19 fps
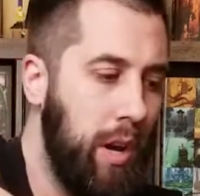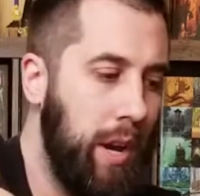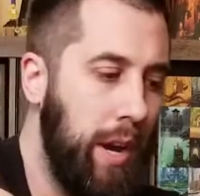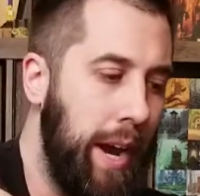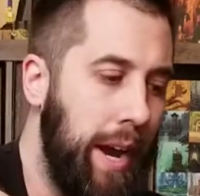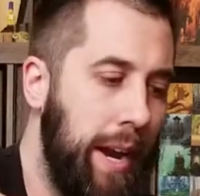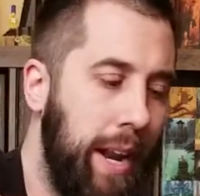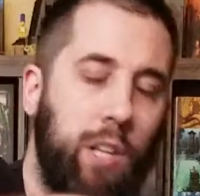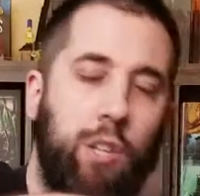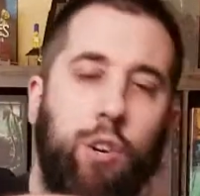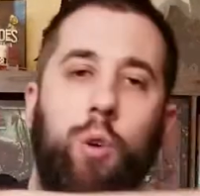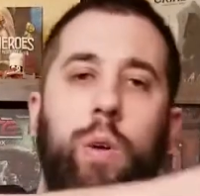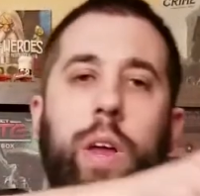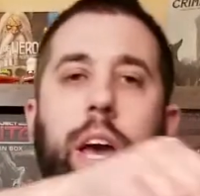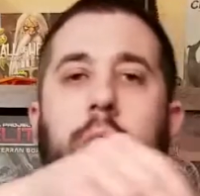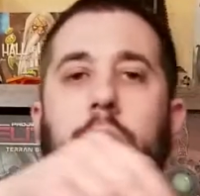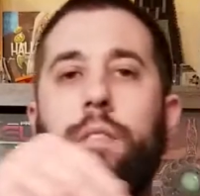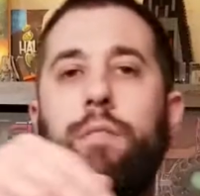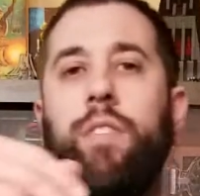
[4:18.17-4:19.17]
and I don't
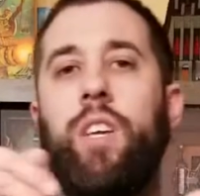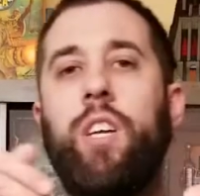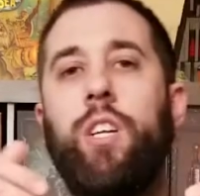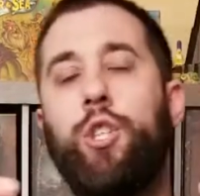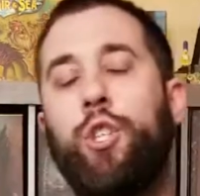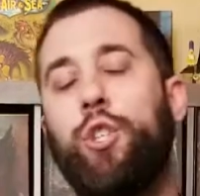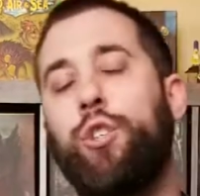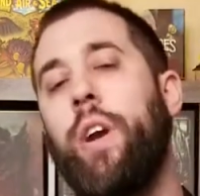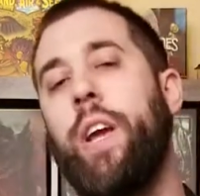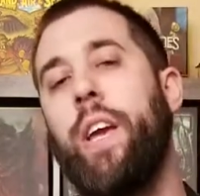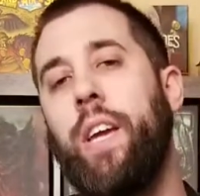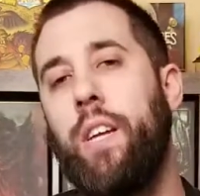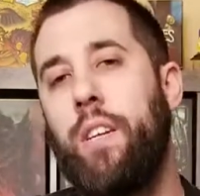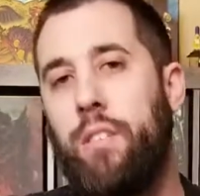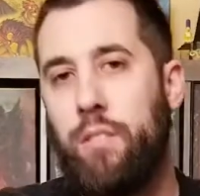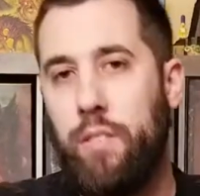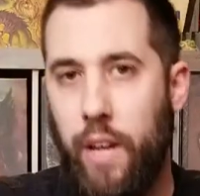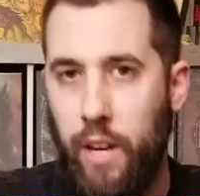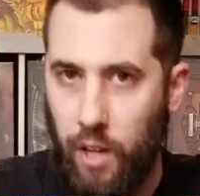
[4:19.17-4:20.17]
have the
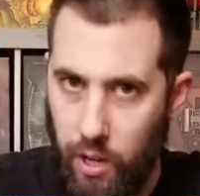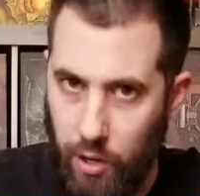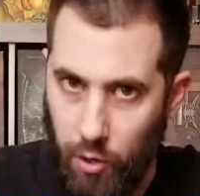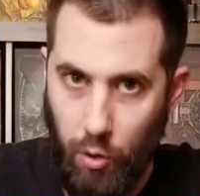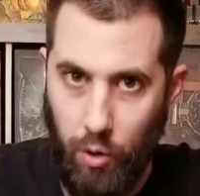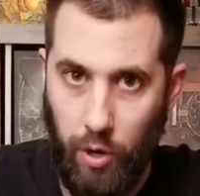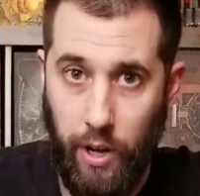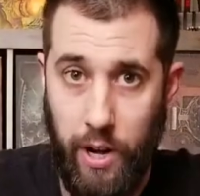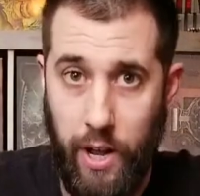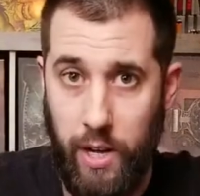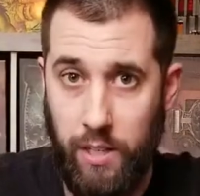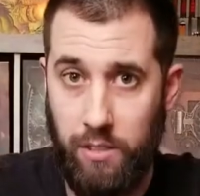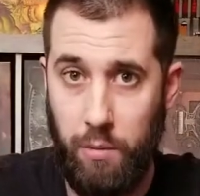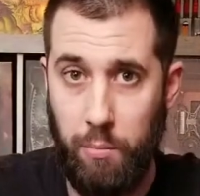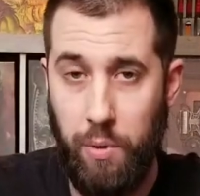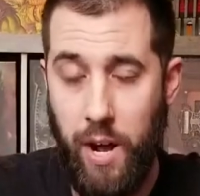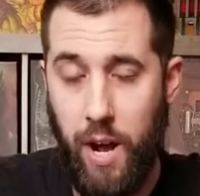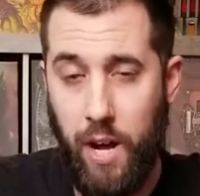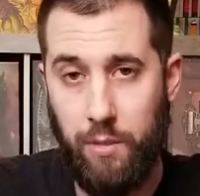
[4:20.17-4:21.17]
trays that can organize the
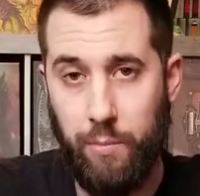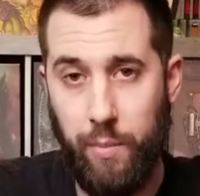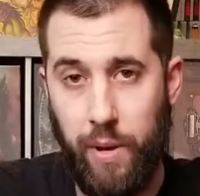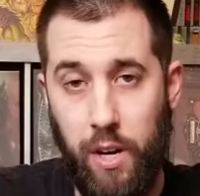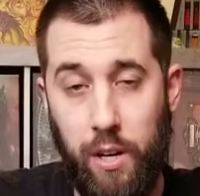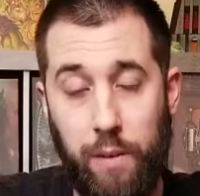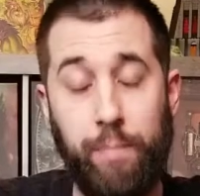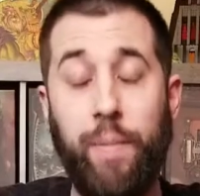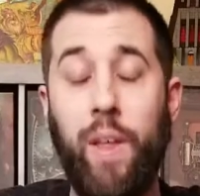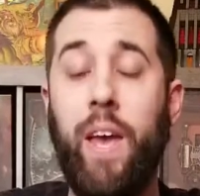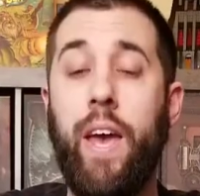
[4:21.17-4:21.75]
box better,